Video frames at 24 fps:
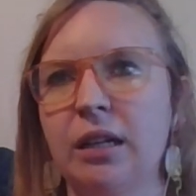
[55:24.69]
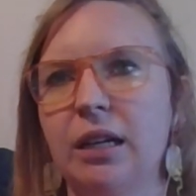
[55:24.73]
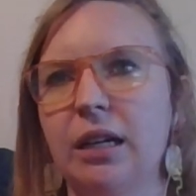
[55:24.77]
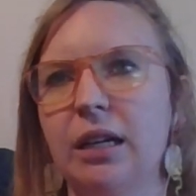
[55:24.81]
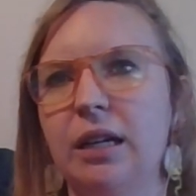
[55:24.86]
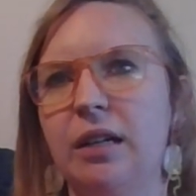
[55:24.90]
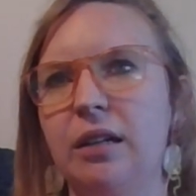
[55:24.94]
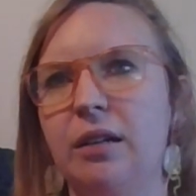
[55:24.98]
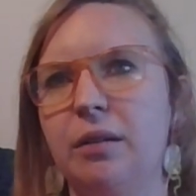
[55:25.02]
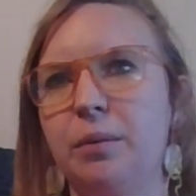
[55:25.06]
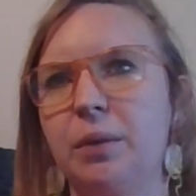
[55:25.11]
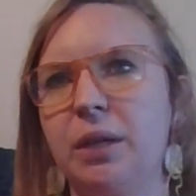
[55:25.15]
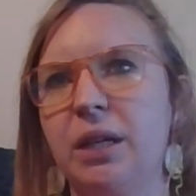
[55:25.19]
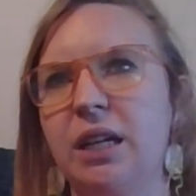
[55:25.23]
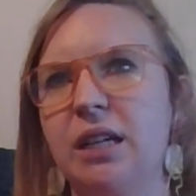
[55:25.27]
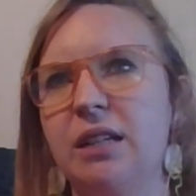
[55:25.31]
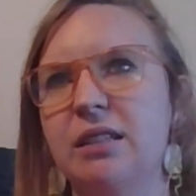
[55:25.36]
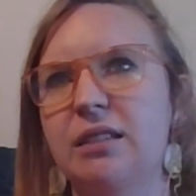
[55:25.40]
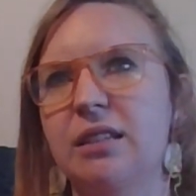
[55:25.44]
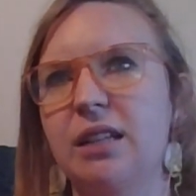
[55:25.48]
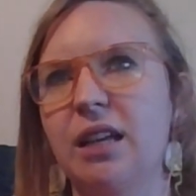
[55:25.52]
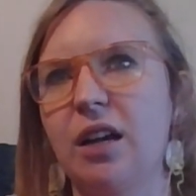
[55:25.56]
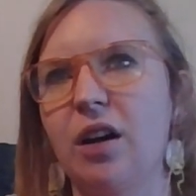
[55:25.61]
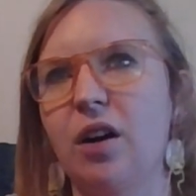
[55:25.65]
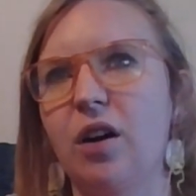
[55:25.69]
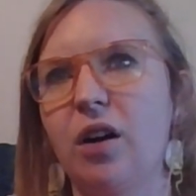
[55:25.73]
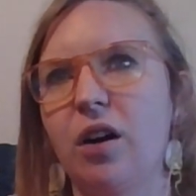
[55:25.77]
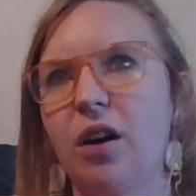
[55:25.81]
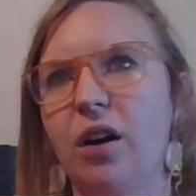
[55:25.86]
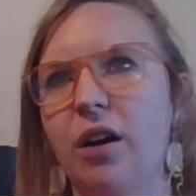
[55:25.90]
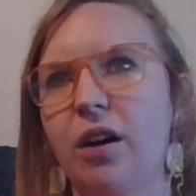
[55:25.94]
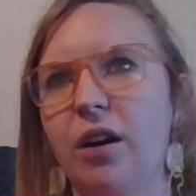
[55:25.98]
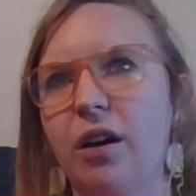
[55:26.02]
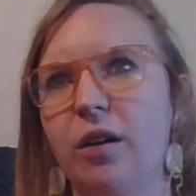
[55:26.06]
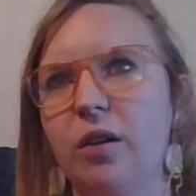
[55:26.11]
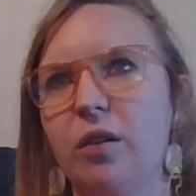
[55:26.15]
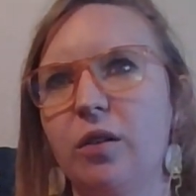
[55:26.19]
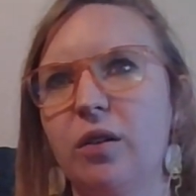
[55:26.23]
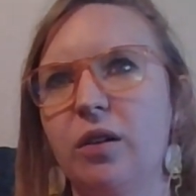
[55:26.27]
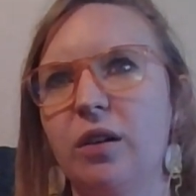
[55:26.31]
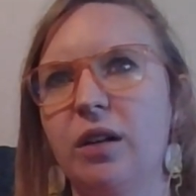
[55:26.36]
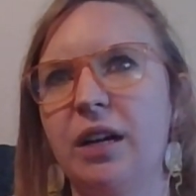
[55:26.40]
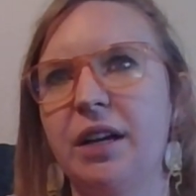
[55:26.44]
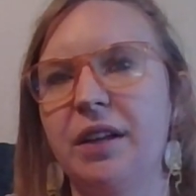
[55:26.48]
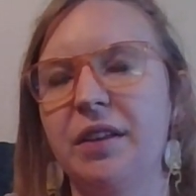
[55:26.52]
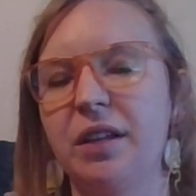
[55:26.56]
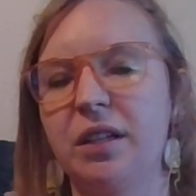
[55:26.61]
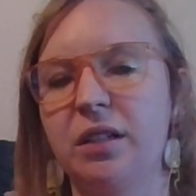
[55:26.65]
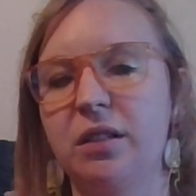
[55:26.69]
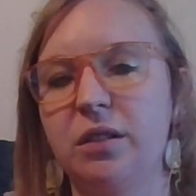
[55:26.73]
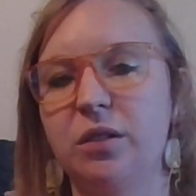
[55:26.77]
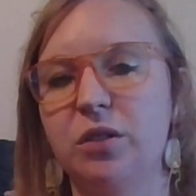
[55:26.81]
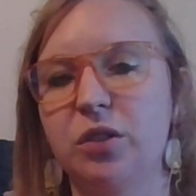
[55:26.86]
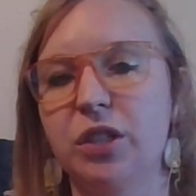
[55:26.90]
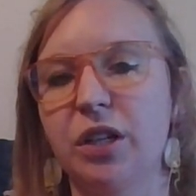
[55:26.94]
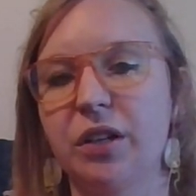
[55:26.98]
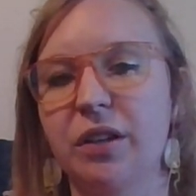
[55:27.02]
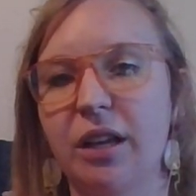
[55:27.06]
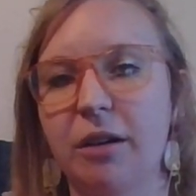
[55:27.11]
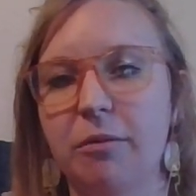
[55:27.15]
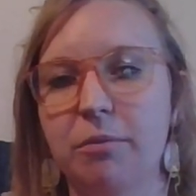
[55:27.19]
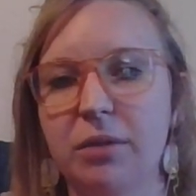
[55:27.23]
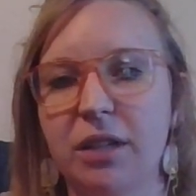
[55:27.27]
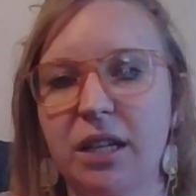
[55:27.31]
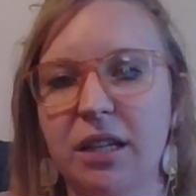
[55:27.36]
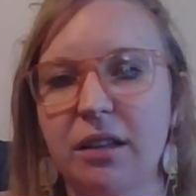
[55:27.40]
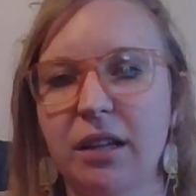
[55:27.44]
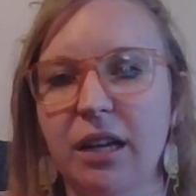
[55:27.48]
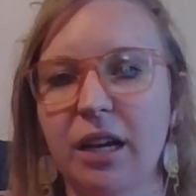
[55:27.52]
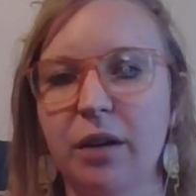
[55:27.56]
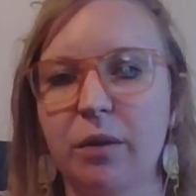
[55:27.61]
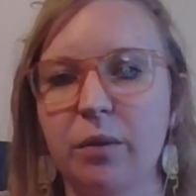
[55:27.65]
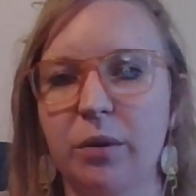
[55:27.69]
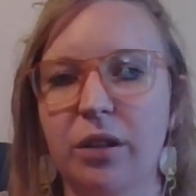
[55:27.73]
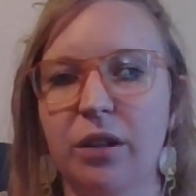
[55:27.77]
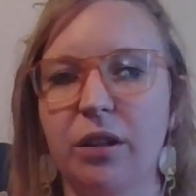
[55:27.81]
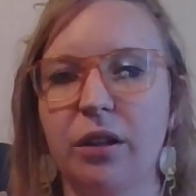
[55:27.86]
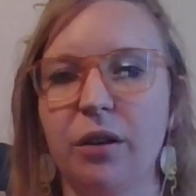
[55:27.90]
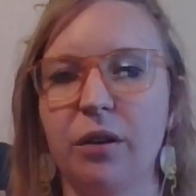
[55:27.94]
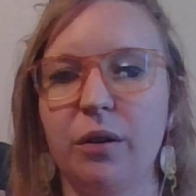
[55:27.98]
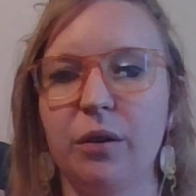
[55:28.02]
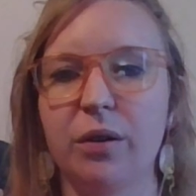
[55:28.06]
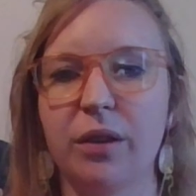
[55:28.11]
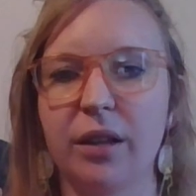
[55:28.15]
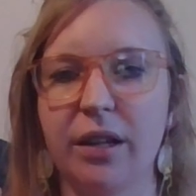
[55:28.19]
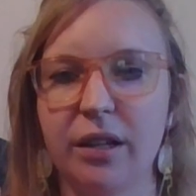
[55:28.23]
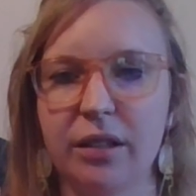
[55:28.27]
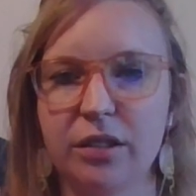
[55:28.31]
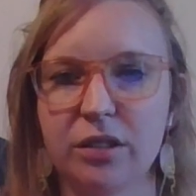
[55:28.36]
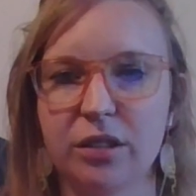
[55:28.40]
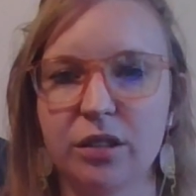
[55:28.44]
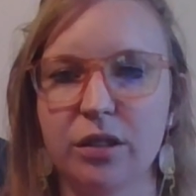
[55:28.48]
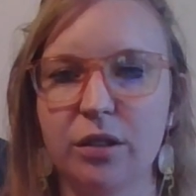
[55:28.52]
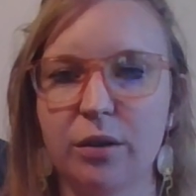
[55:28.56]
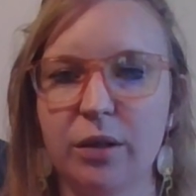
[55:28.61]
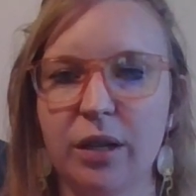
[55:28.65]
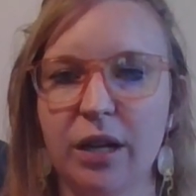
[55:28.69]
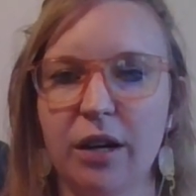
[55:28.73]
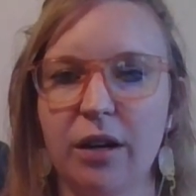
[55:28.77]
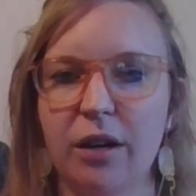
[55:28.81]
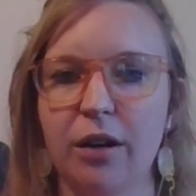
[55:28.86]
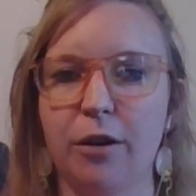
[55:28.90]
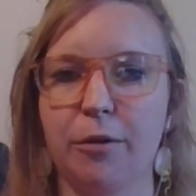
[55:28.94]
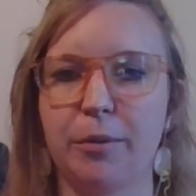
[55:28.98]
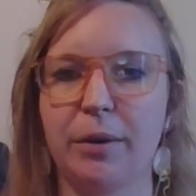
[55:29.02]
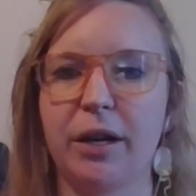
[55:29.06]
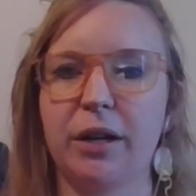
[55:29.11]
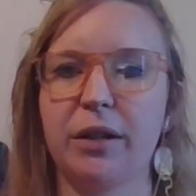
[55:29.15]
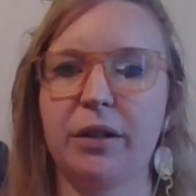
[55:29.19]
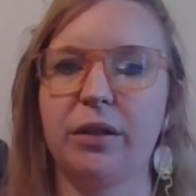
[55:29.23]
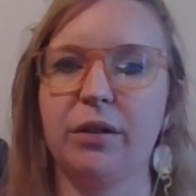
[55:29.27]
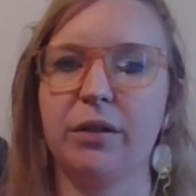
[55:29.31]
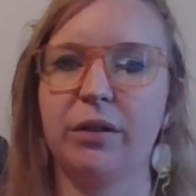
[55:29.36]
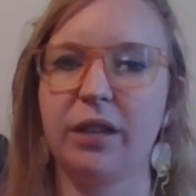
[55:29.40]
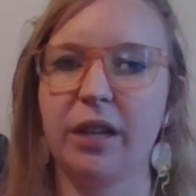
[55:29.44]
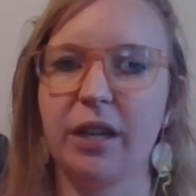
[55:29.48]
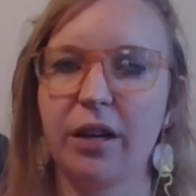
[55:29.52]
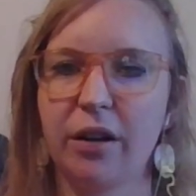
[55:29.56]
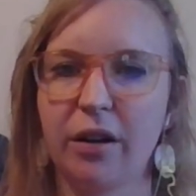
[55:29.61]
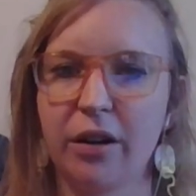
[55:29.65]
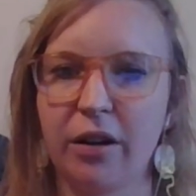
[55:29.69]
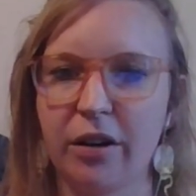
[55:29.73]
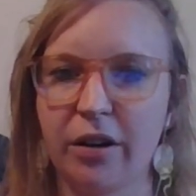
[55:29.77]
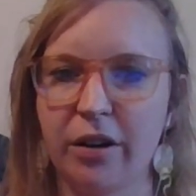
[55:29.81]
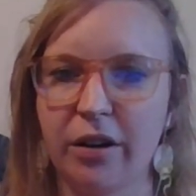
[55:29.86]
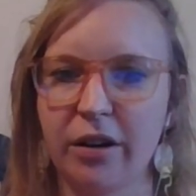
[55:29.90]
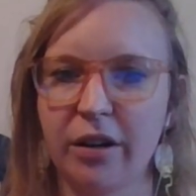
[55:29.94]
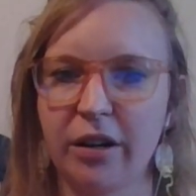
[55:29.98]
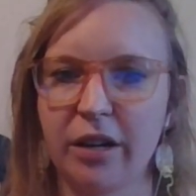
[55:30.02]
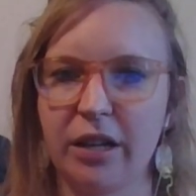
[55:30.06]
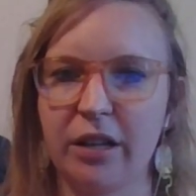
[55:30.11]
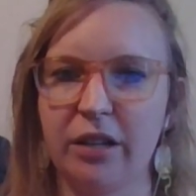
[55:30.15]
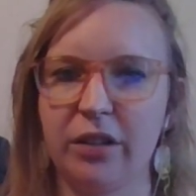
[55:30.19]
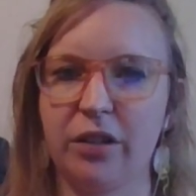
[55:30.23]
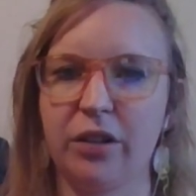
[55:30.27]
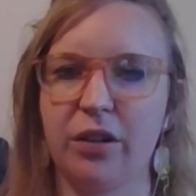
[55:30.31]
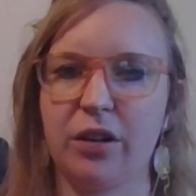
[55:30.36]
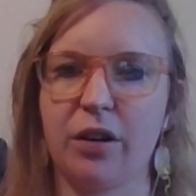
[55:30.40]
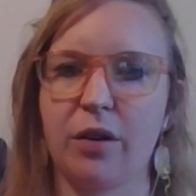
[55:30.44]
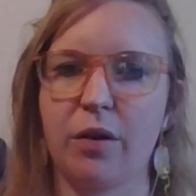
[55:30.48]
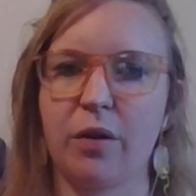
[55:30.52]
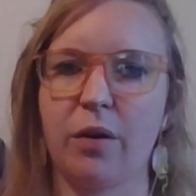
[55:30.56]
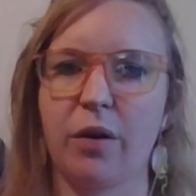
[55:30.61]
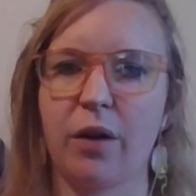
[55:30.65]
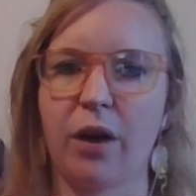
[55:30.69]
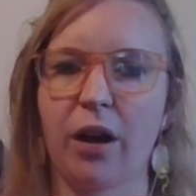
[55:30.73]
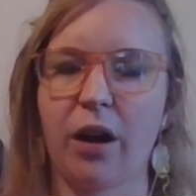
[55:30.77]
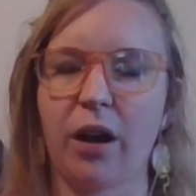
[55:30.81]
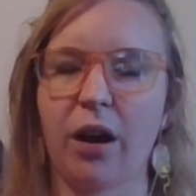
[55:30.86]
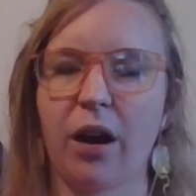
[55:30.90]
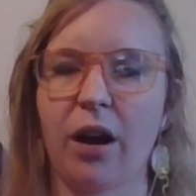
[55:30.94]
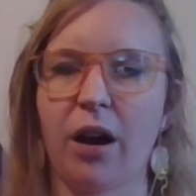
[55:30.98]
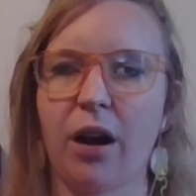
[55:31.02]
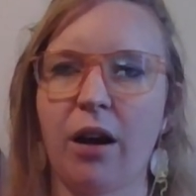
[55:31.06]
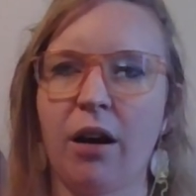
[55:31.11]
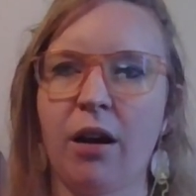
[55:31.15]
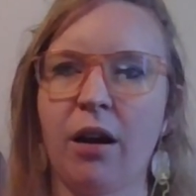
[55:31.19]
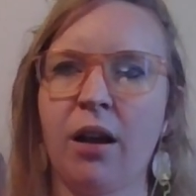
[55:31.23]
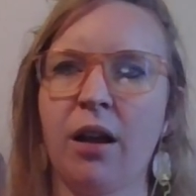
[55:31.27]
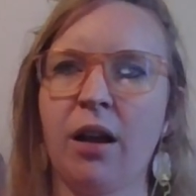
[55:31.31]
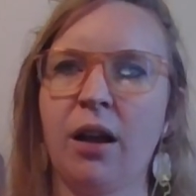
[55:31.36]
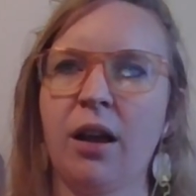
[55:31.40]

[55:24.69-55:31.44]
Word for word: Um, because they are, uh, they do share that bloodline with you. They do care about you. They are in your corner.